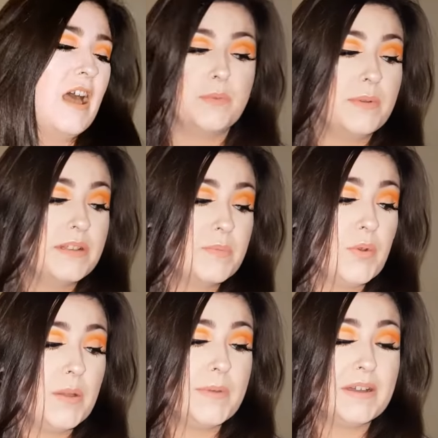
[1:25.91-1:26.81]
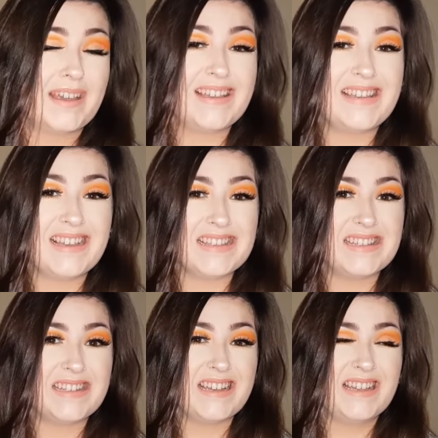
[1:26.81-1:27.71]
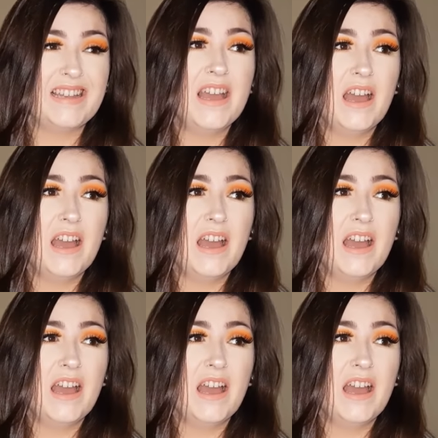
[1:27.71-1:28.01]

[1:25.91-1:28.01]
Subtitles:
We went to Primark yesterday